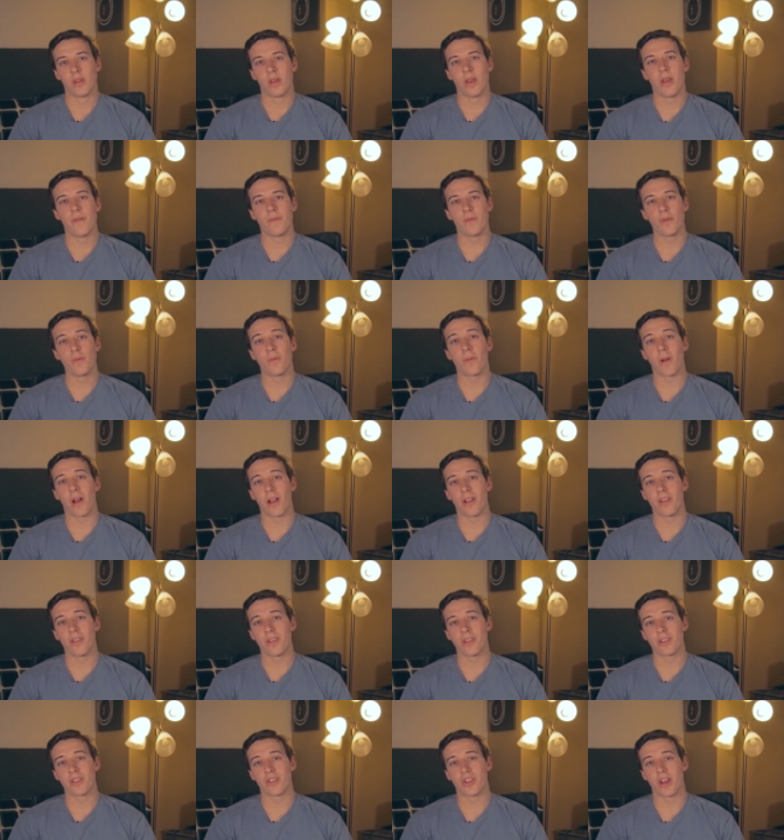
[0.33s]
If you
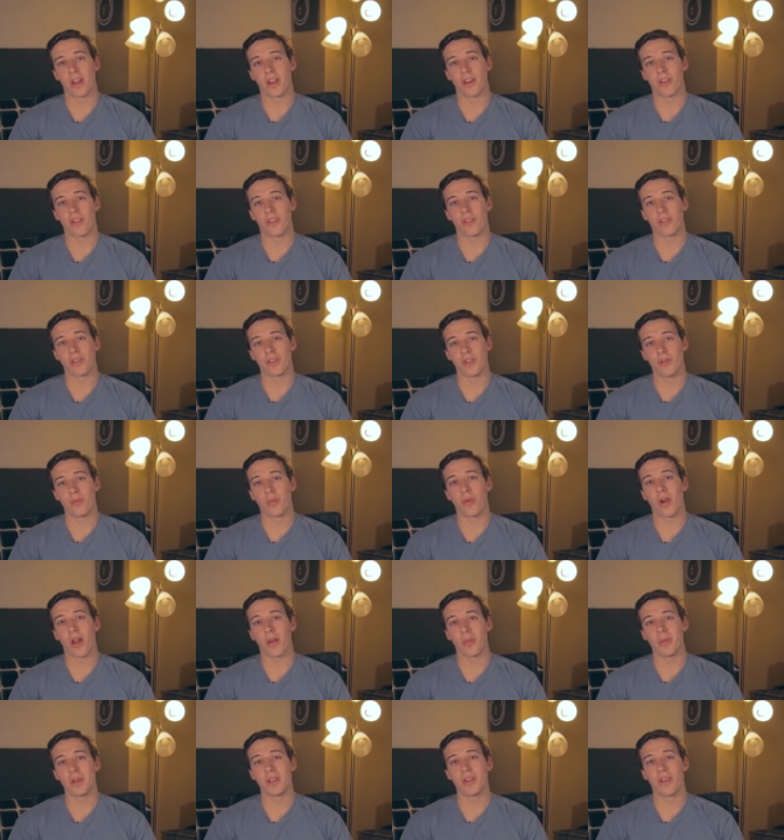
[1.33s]
follow this channel, you
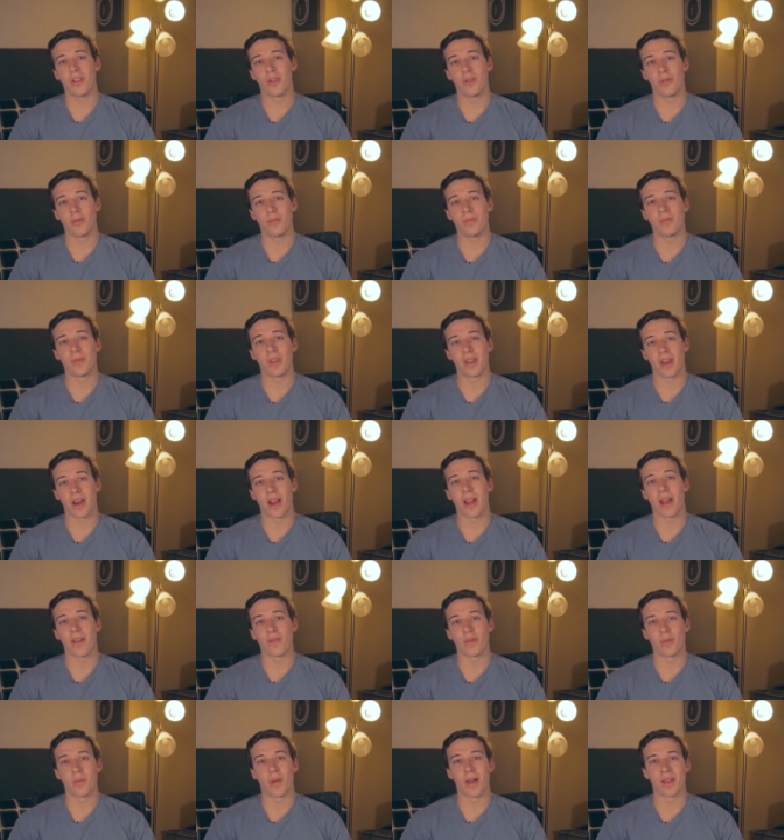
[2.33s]
probably know that I
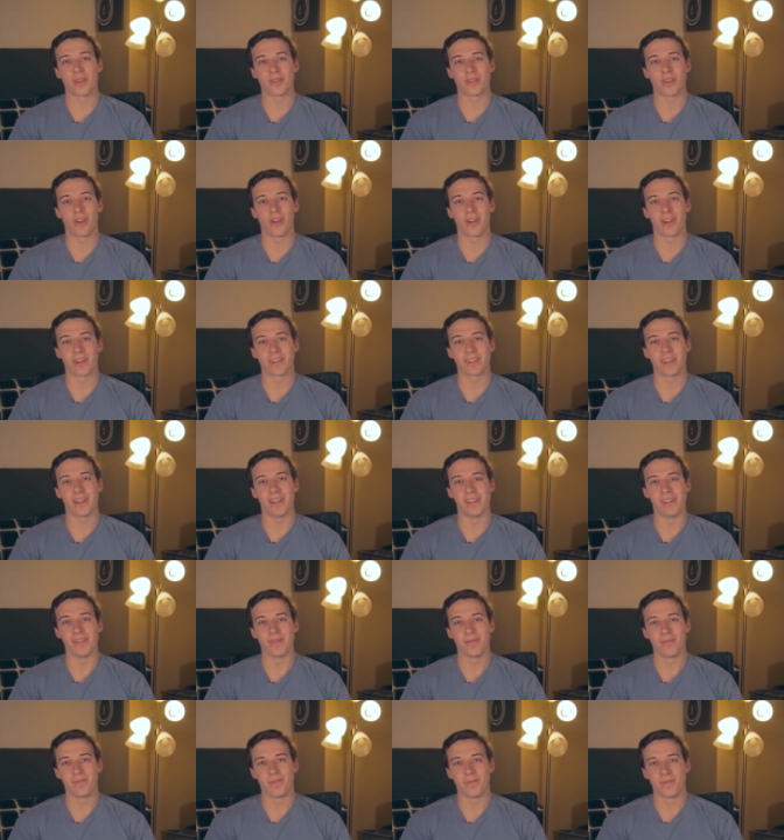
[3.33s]
have a Mazda RX-8,
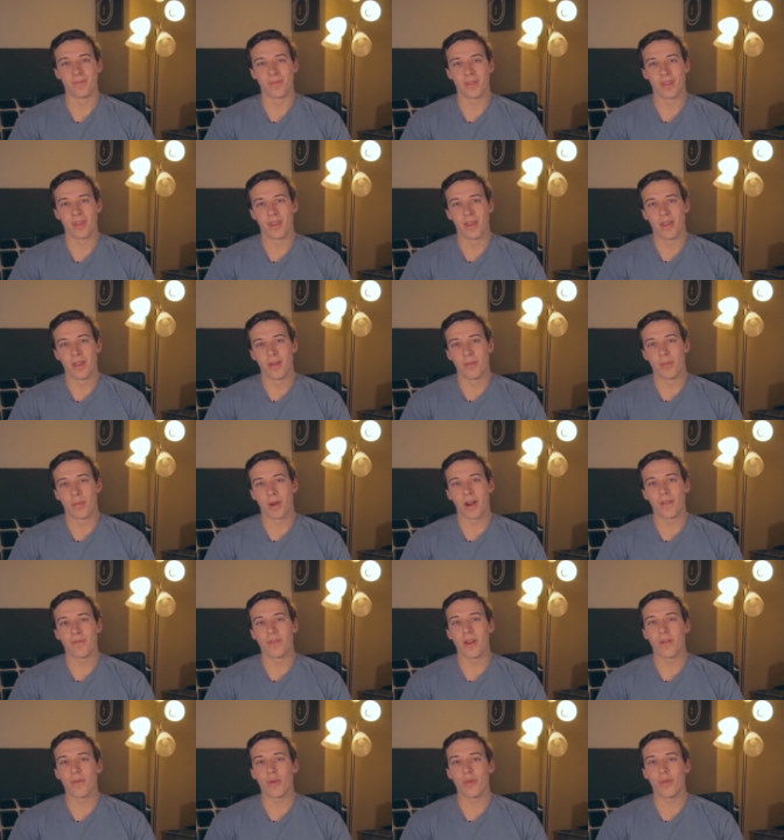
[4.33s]
but
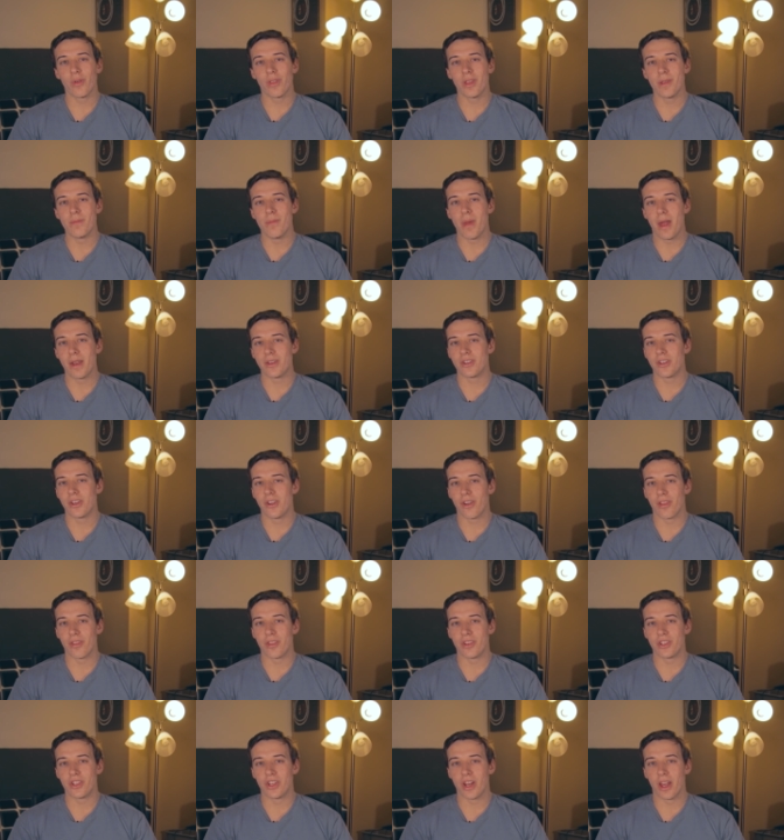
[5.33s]
I've never really mentioned
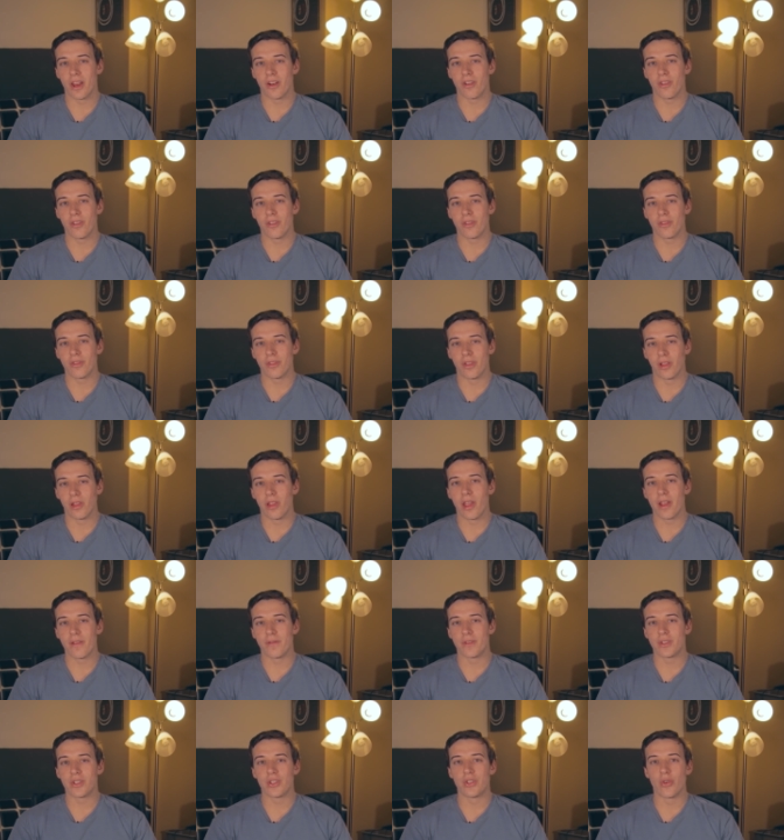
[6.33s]
on the channel the
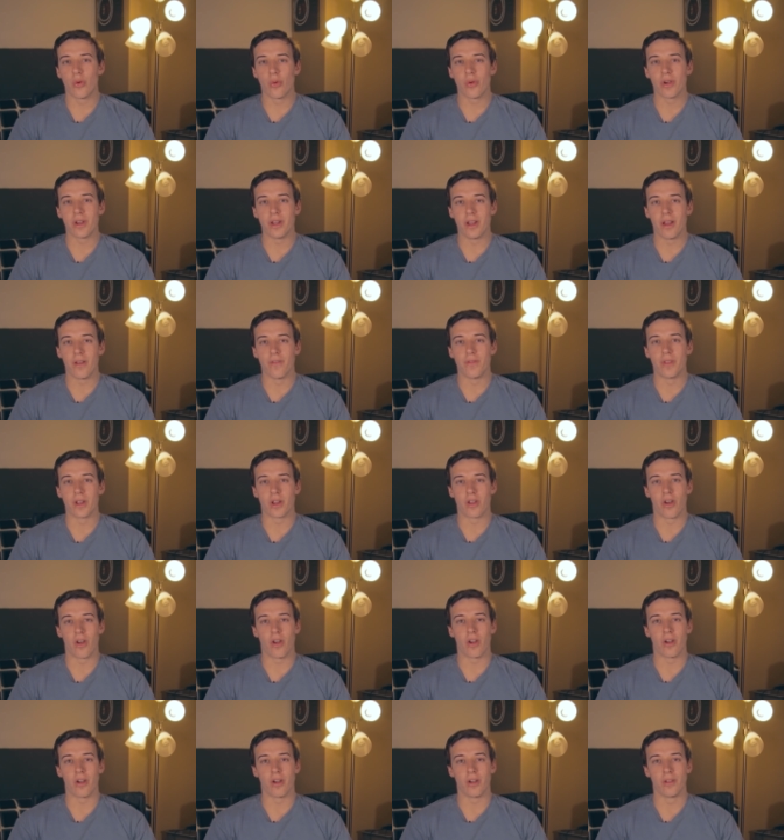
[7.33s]
life story of the
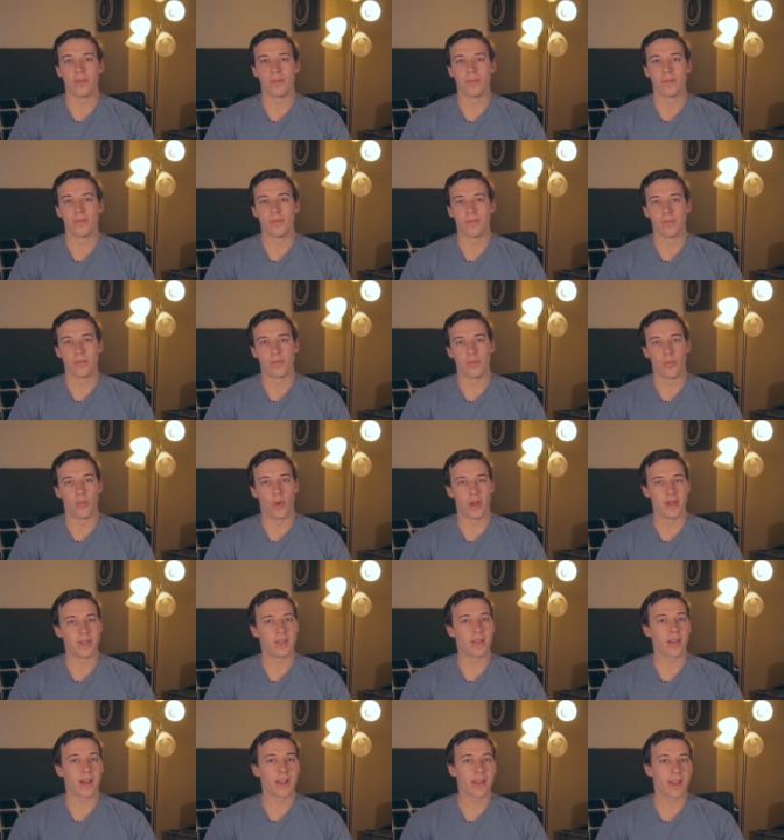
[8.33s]
car.
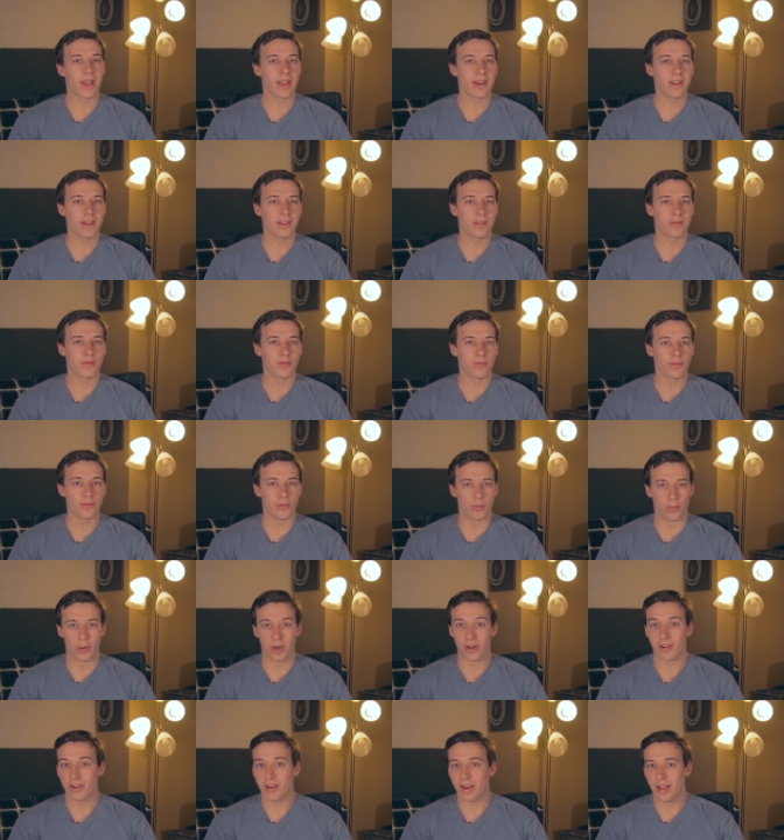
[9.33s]
When did I get it?
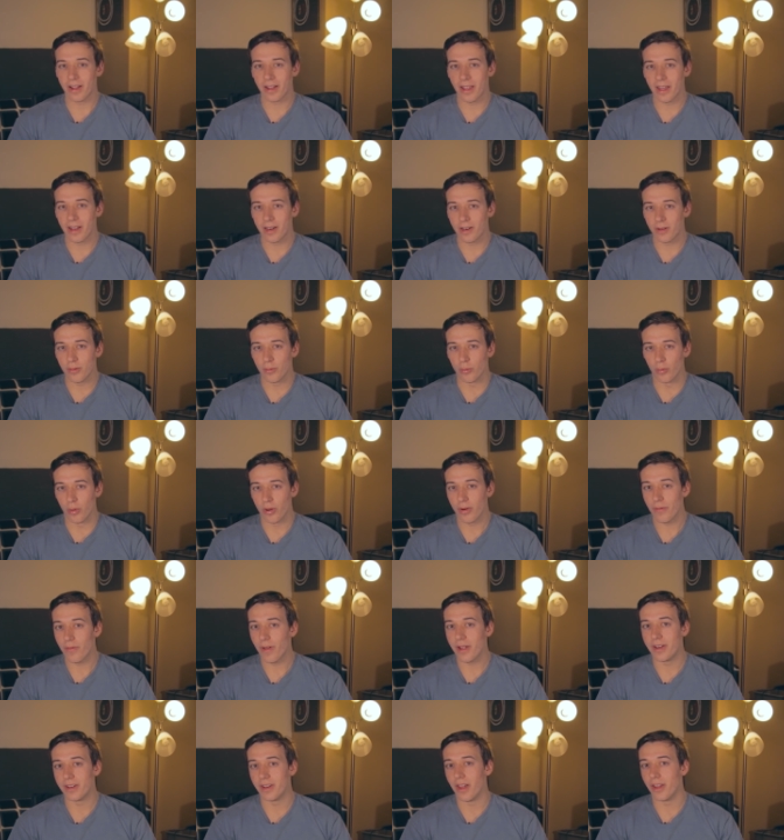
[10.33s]
Where did I get it? What
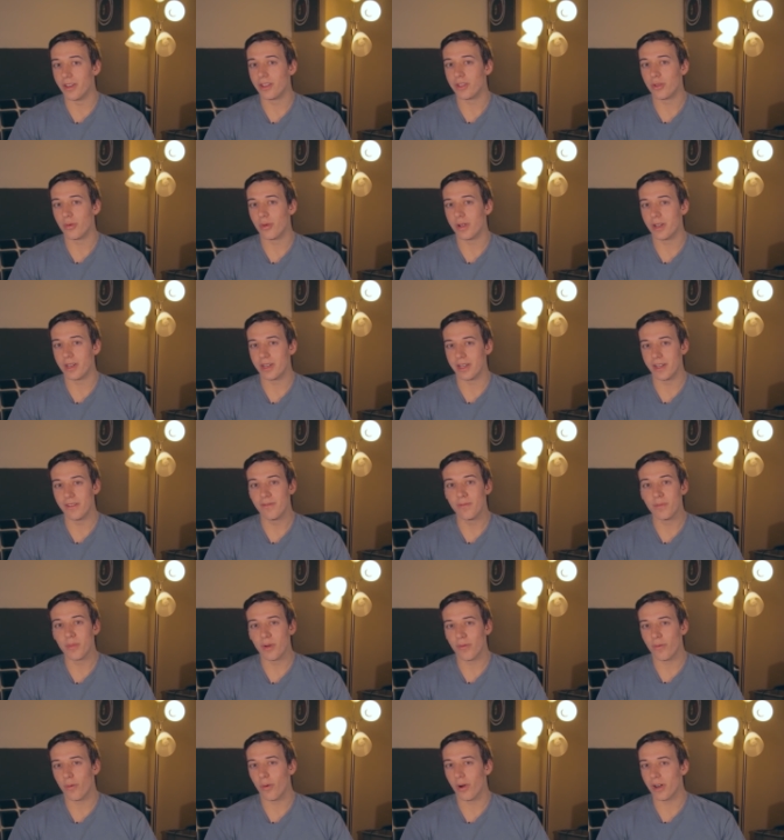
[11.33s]
have I done to it even
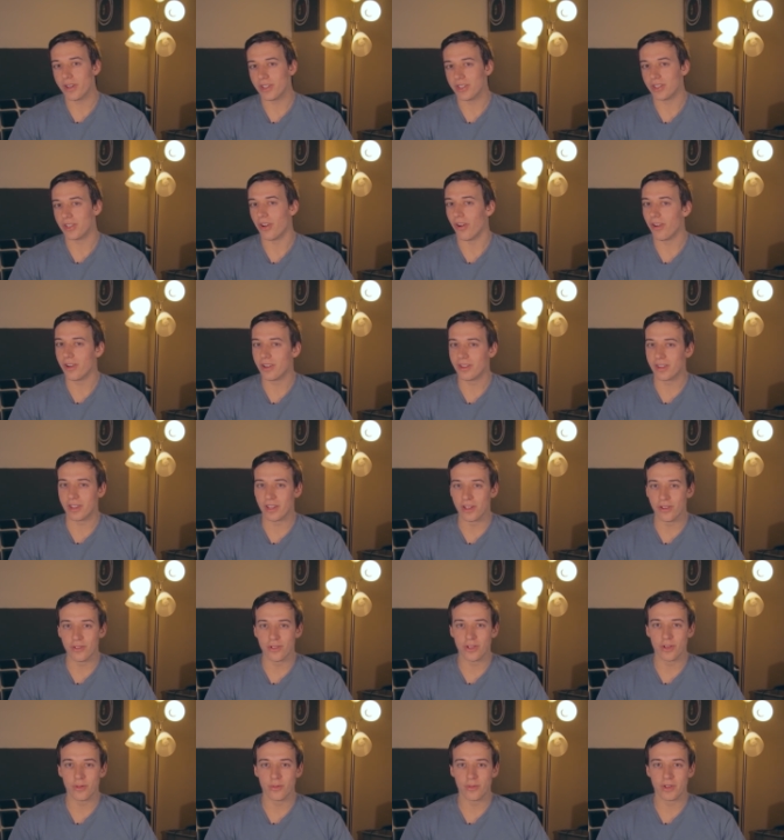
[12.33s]
before I started the
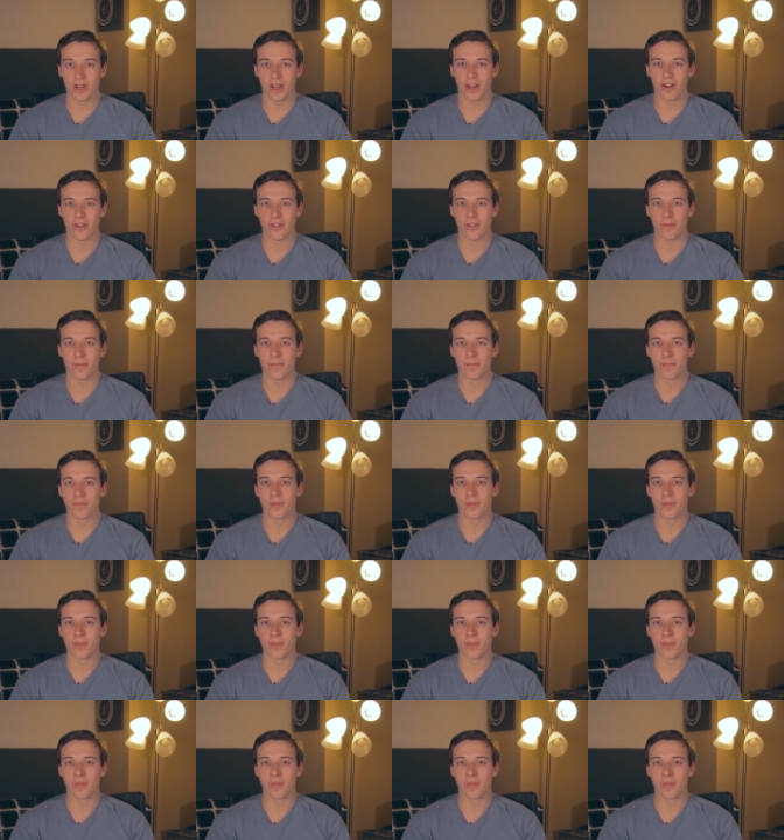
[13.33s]
YouTube channel?